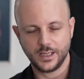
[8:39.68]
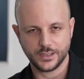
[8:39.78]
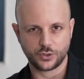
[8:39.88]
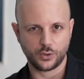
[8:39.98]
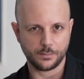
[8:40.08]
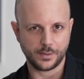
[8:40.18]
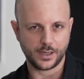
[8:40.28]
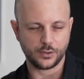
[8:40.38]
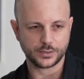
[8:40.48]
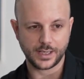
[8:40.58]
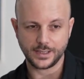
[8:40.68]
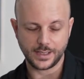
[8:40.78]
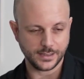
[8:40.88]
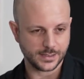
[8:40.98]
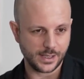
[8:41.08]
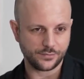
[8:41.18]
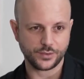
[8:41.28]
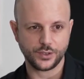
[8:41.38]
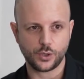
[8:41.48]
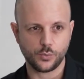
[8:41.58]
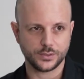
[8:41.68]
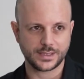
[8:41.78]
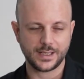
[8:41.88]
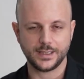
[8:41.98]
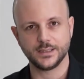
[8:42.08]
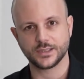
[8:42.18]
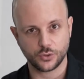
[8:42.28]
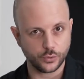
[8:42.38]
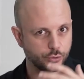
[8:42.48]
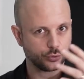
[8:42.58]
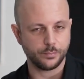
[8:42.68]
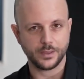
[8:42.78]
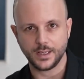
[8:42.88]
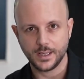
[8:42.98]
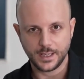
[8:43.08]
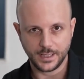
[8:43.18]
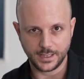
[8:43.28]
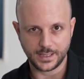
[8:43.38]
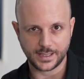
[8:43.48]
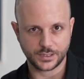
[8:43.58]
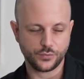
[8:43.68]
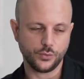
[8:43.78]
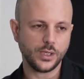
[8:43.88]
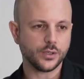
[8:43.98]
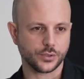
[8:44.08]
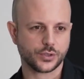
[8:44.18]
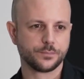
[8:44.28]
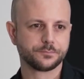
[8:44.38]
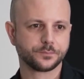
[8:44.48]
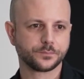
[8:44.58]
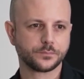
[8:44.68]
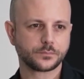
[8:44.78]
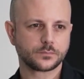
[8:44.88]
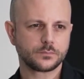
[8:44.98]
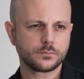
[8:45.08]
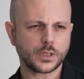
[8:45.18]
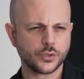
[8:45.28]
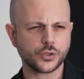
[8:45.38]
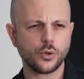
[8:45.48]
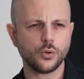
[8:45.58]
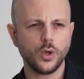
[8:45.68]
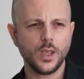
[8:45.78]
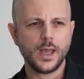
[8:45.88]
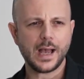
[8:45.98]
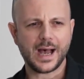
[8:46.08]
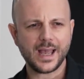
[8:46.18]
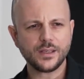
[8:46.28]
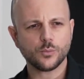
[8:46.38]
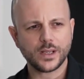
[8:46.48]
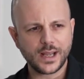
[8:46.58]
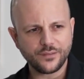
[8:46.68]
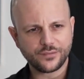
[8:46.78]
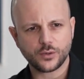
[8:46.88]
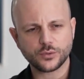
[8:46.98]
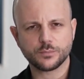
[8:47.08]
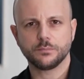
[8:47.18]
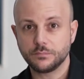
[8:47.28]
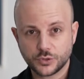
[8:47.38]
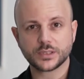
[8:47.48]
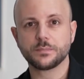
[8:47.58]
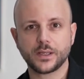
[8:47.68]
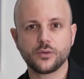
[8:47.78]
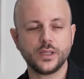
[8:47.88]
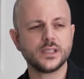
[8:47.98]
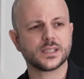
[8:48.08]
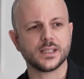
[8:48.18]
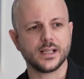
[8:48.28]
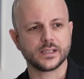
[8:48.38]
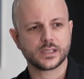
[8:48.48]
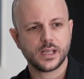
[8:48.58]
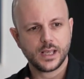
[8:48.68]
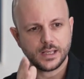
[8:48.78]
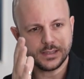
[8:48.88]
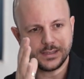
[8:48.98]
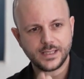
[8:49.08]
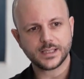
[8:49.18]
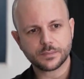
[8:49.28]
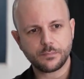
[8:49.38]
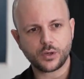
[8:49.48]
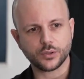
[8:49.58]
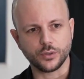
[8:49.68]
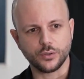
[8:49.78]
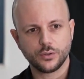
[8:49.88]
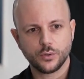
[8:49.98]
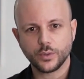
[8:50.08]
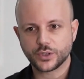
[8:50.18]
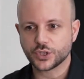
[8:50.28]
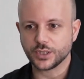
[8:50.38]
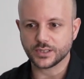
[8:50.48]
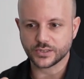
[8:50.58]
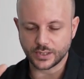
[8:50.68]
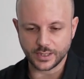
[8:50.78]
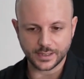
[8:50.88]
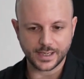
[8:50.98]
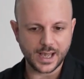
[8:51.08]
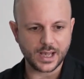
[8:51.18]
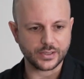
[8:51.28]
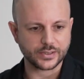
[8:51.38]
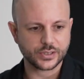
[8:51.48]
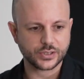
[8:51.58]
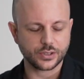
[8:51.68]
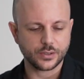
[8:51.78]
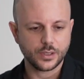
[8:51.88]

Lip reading: is all about, and it's definitely not what Thailand is going to be in the next few years. So when I found, just by coincidence, this model, which is Gas,